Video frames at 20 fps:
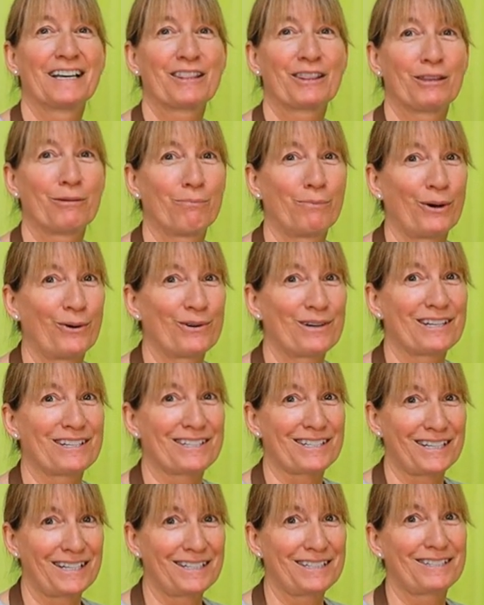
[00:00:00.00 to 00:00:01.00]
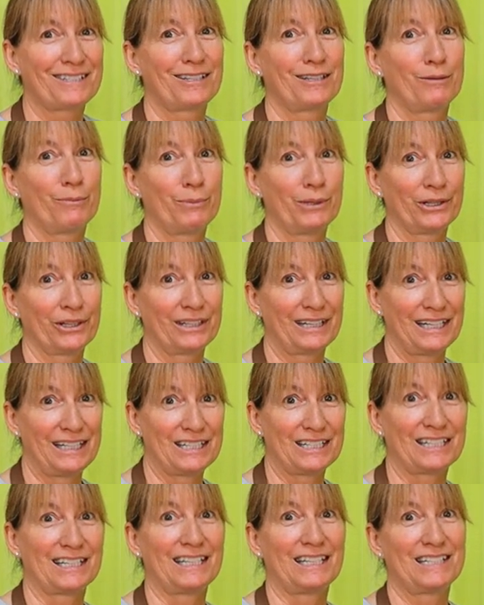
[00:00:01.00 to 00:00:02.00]
The bonus is the ability
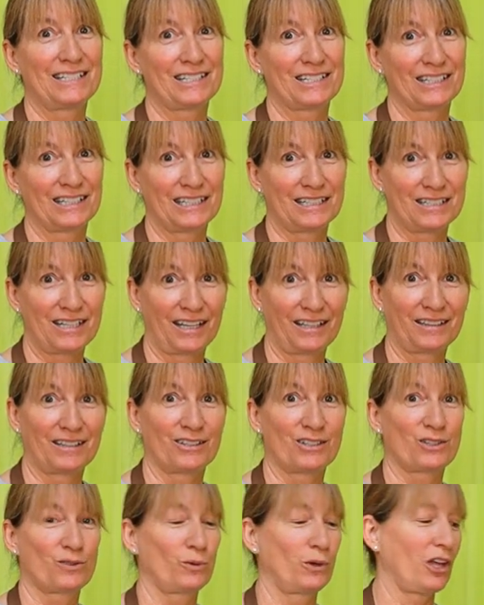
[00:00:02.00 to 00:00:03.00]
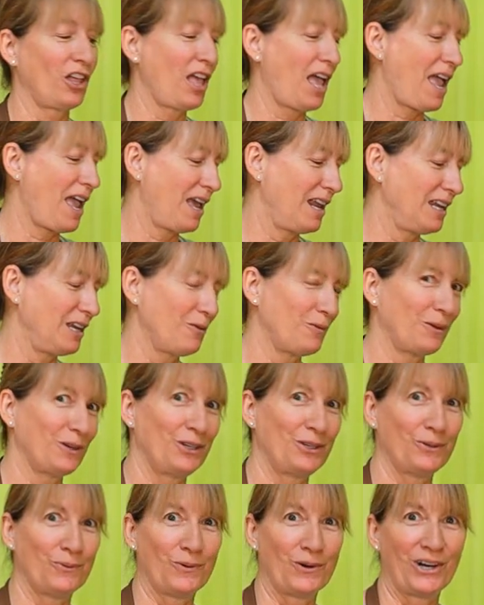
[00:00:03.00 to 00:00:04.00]
to easily take this wheel anywhere
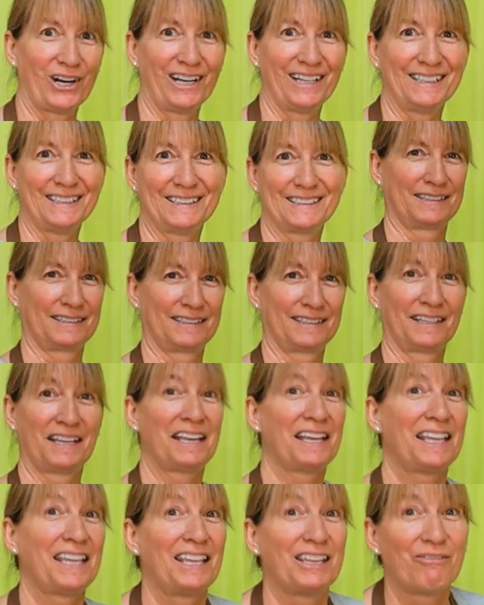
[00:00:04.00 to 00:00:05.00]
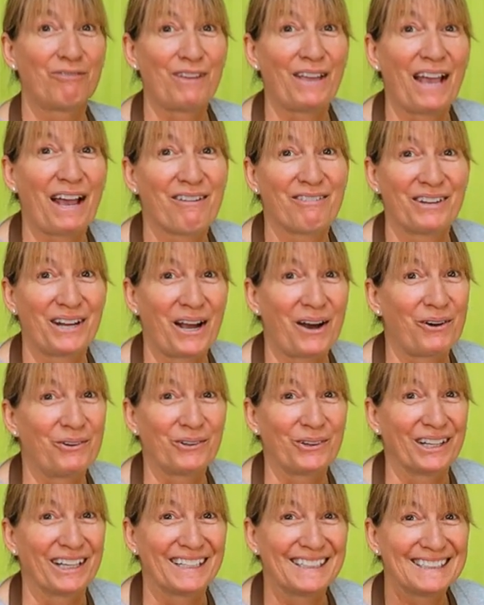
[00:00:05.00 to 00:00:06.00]
you want if you have an
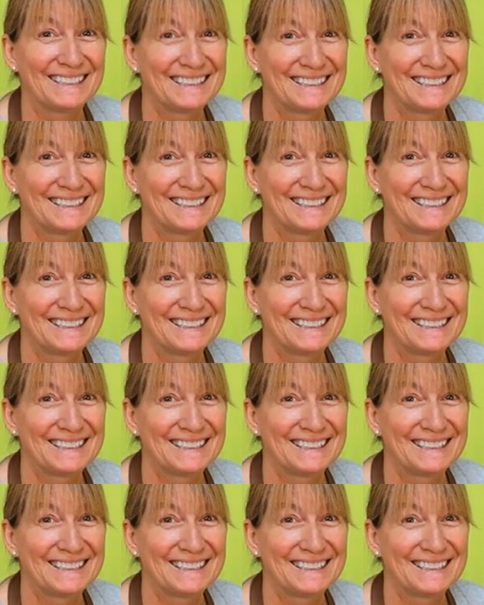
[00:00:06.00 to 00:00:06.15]
outlet.